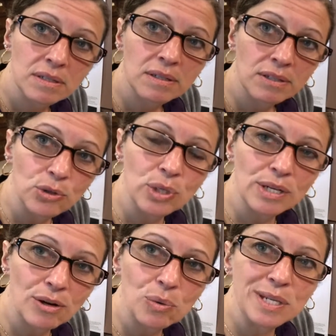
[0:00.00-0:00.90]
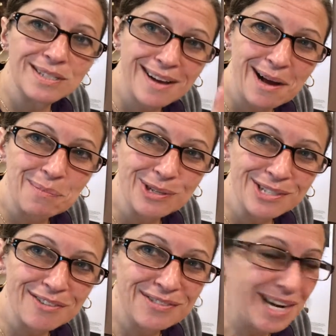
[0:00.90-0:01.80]
you can always calm
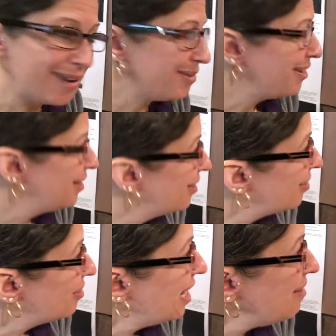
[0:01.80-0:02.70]
yourself down, okay?